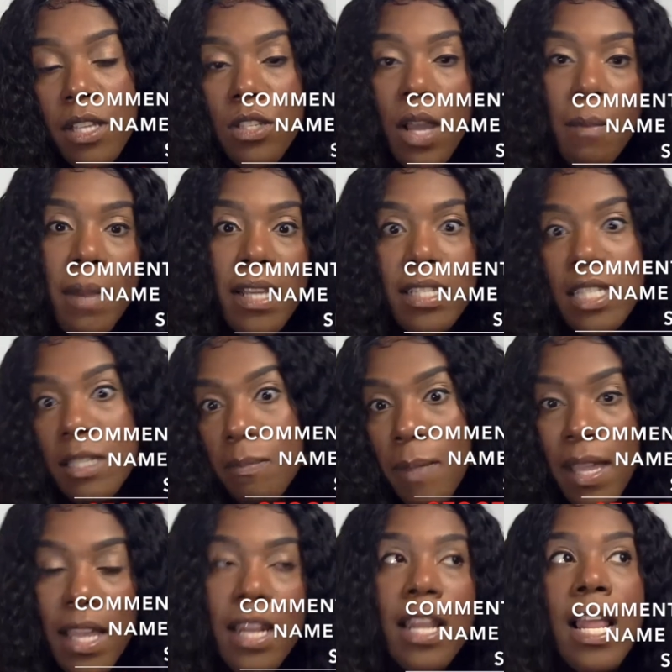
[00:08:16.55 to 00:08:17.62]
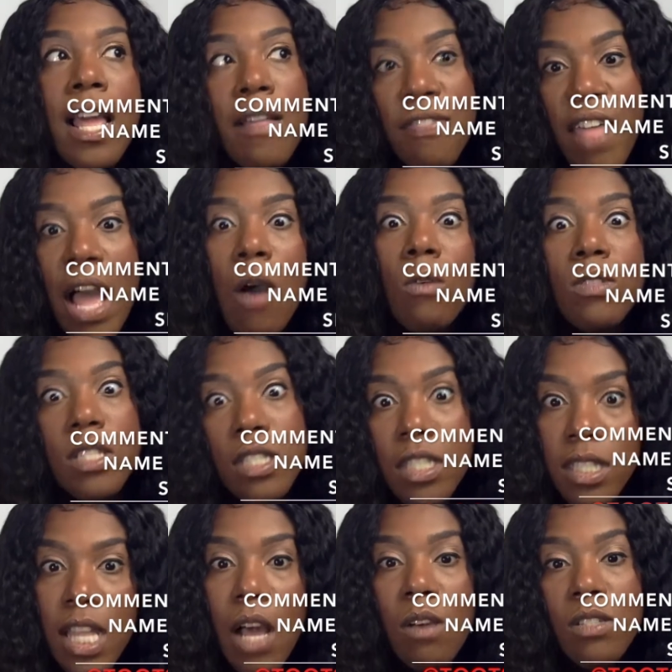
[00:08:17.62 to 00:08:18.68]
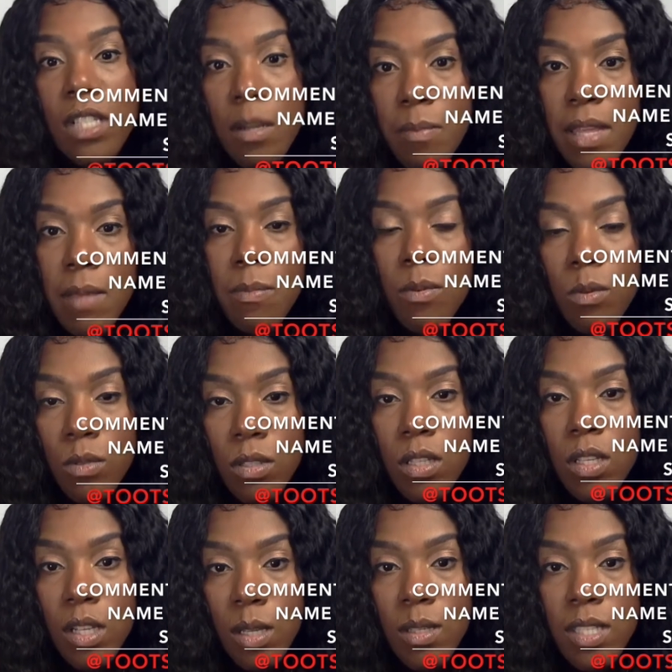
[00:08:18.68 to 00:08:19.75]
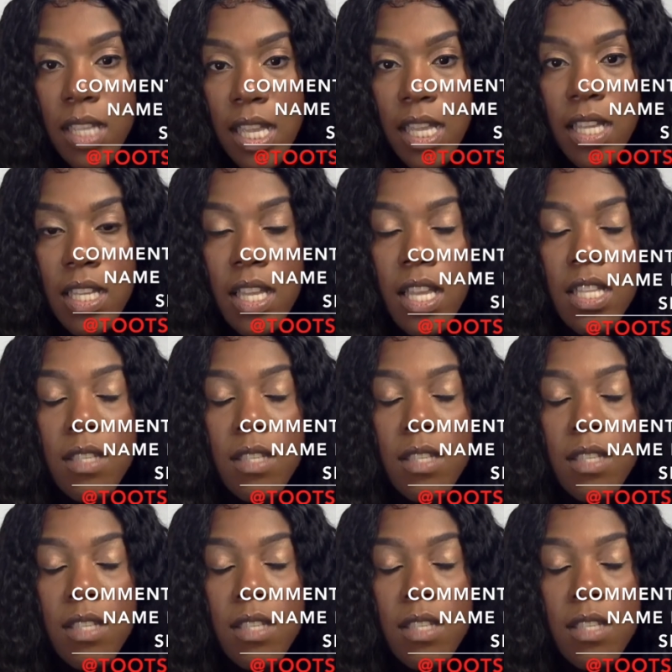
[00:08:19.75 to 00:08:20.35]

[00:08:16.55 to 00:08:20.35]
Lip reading: So I'm not just picking thousands and thousands of people. You know what I'm saying?